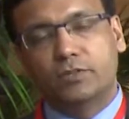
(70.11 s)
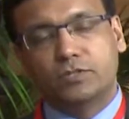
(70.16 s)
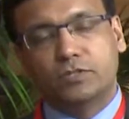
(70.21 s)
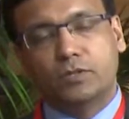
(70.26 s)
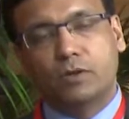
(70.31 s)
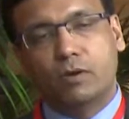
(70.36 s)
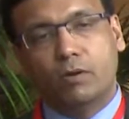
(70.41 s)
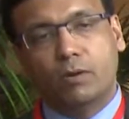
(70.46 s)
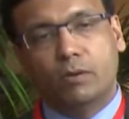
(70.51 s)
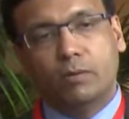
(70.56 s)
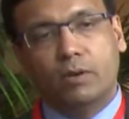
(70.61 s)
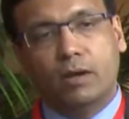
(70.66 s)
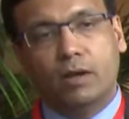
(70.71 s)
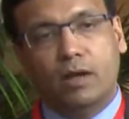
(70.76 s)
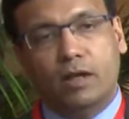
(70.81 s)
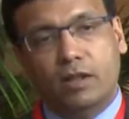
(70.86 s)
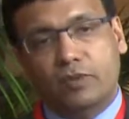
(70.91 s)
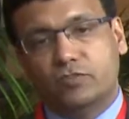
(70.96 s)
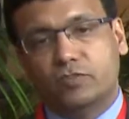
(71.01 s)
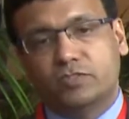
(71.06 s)
So
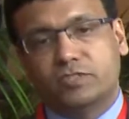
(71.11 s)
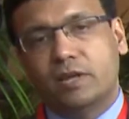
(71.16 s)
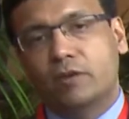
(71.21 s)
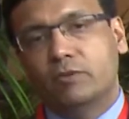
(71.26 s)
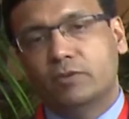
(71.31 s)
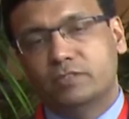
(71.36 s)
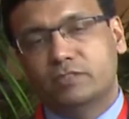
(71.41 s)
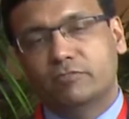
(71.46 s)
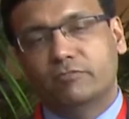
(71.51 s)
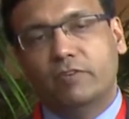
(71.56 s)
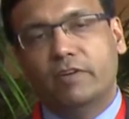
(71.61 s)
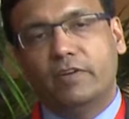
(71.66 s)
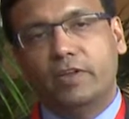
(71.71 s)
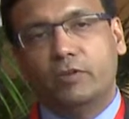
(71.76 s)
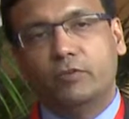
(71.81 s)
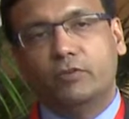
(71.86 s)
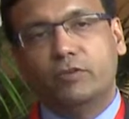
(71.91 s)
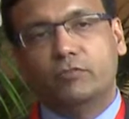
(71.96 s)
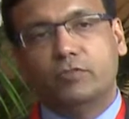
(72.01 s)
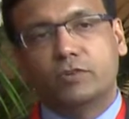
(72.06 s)
ultrasound is a very
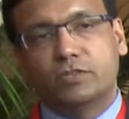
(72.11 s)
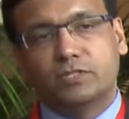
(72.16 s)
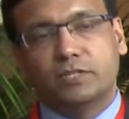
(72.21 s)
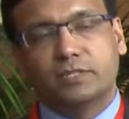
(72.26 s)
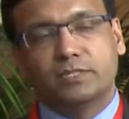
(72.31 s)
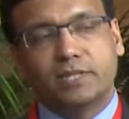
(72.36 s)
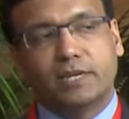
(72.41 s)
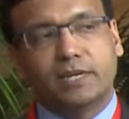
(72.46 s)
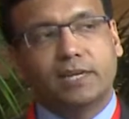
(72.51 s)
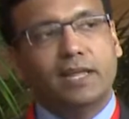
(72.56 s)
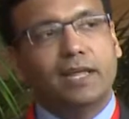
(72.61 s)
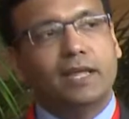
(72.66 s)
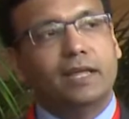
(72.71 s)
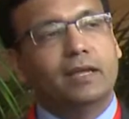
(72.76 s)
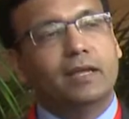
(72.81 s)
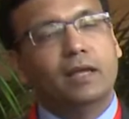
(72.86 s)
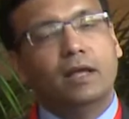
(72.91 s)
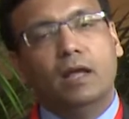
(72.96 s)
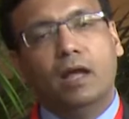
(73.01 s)
universal technique.